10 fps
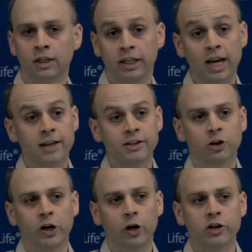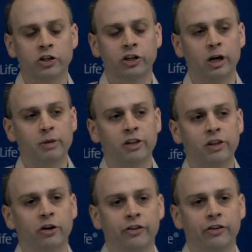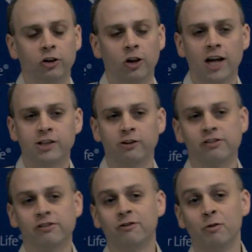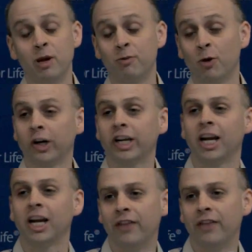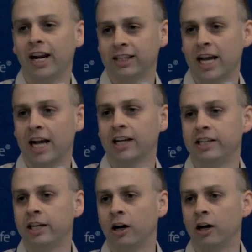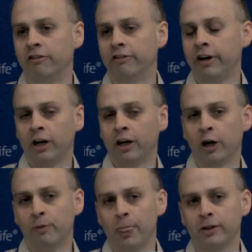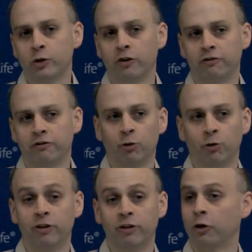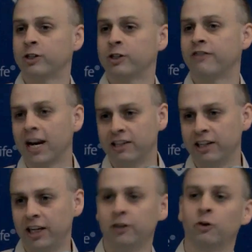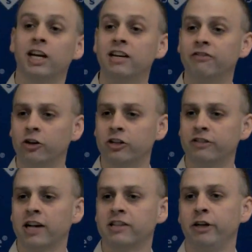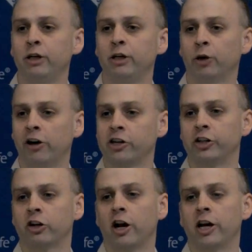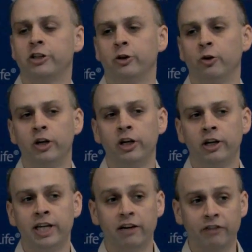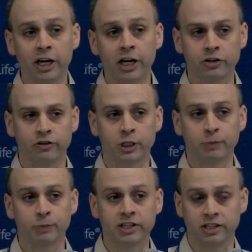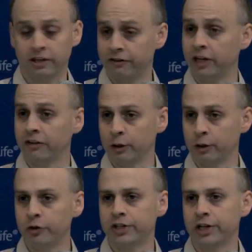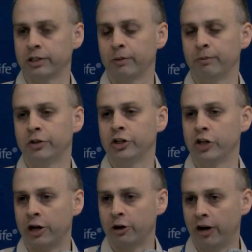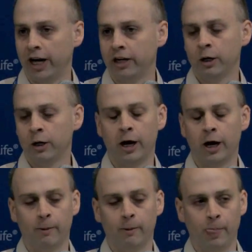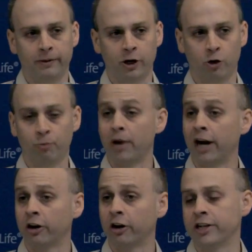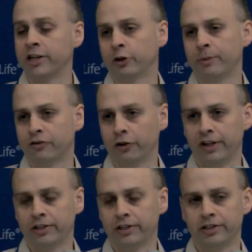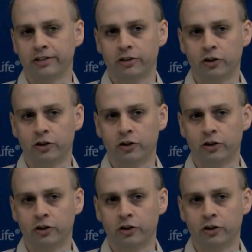Yeah, it's a great question. I mean, there are lots of people working on that exact idea of sort of a reverse vaccine or an inverse vaccine, where you're actually trying to take advantage of the specificity of the immune system to generate, better kinds of treatments for these diseases.